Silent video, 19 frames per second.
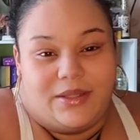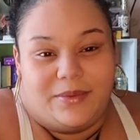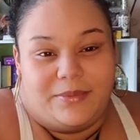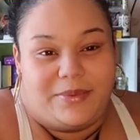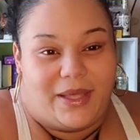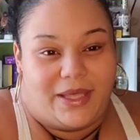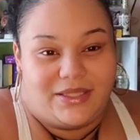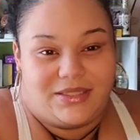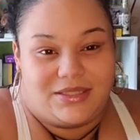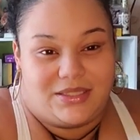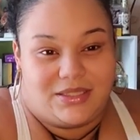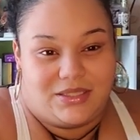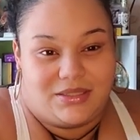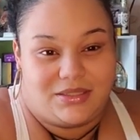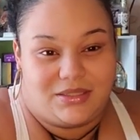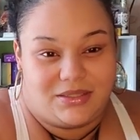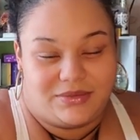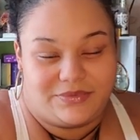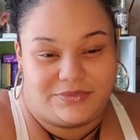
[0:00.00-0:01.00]

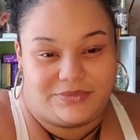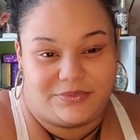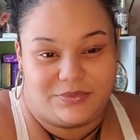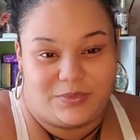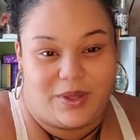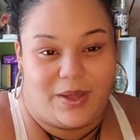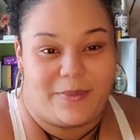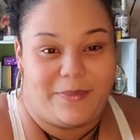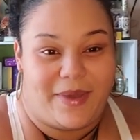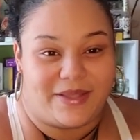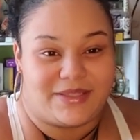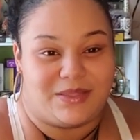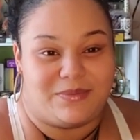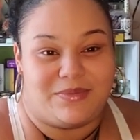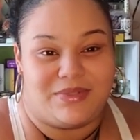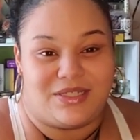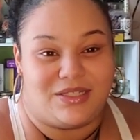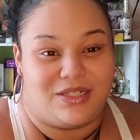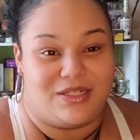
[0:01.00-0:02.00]
Pisces, welcome back to
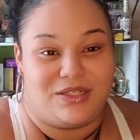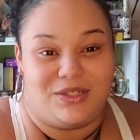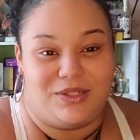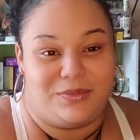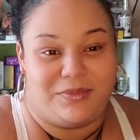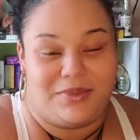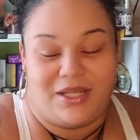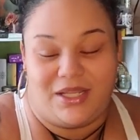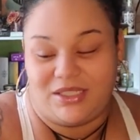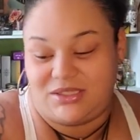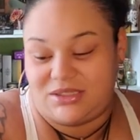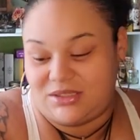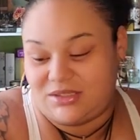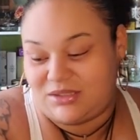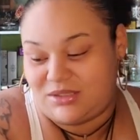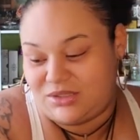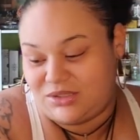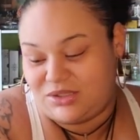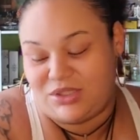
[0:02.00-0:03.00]
Mystical
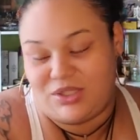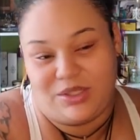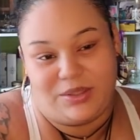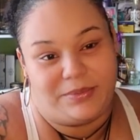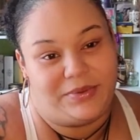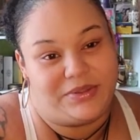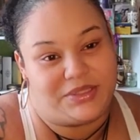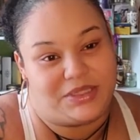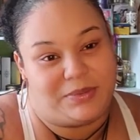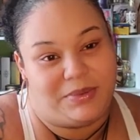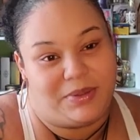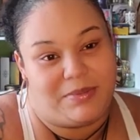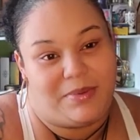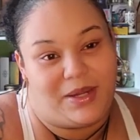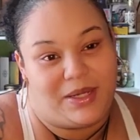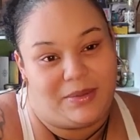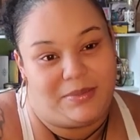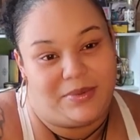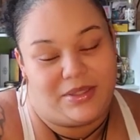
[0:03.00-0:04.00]
Illuminations. It's your girl Merch, the Big
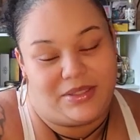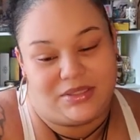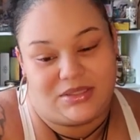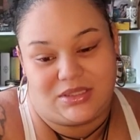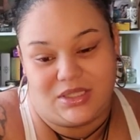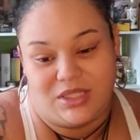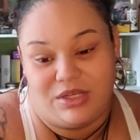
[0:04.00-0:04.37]
Body Bench.